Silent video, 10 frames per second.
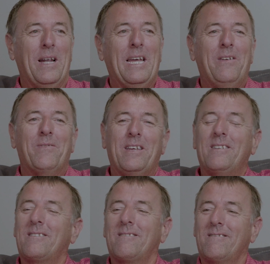believe
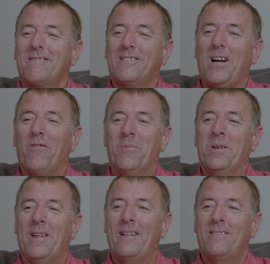these
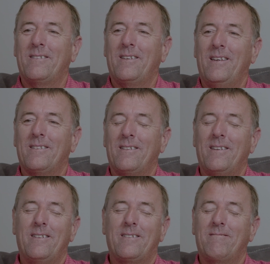government entities and
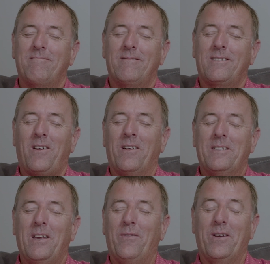these
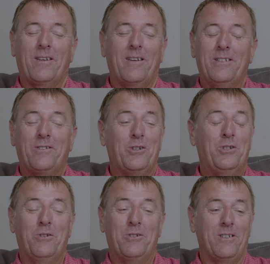scientific
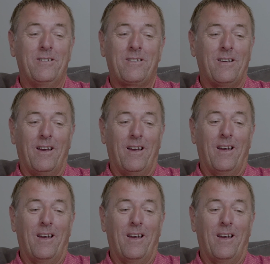institutions,